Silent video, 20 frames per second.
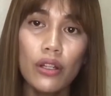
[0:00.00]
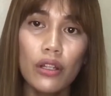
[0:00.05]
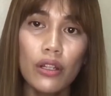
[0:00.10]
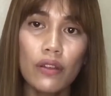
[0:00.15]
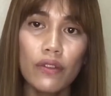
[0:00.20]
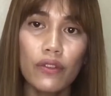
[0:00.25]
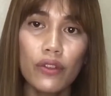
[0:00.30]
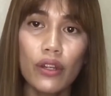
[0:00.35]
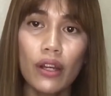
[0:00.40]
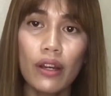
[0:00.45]

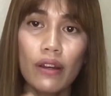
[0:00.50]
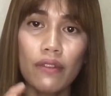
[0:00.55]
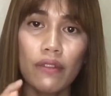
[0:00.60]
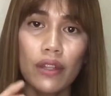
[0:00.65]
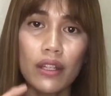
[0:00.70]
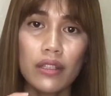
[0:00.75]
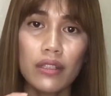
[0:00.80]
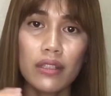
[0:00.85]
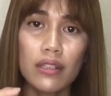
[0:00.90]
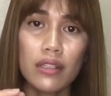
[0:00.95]
If you have
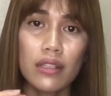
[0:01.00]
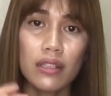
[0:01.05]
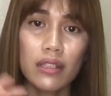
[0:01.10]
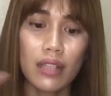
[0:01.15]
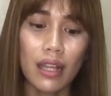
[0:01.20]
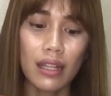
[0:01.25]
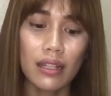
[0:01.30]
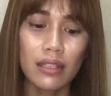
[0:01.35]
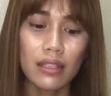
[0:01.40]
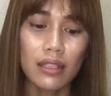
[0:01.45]
that
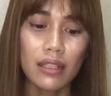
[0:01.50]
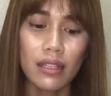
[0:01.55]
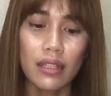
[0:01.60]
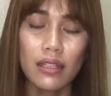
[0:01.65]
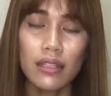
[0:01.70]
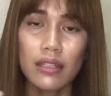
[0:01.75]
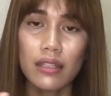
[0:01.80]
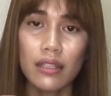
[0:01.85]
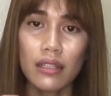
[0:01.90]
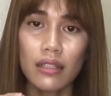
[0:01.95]

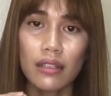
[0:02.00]
scented